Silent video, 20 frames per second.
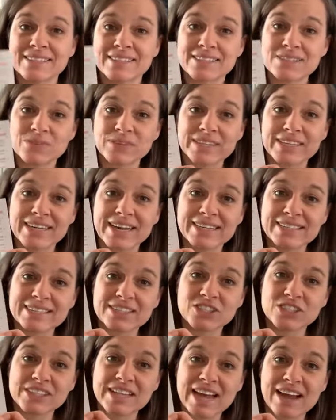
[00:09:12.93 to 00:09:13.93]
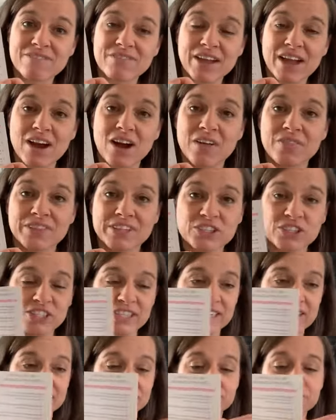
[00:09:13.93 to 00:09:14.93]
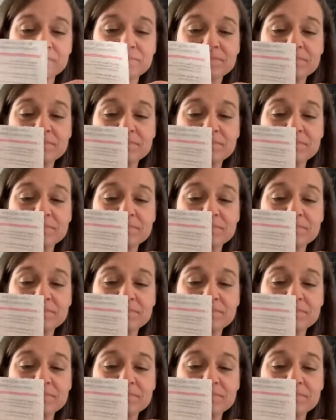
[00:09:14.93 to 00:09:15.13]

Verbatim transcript: It's really nice to just have that on the sheet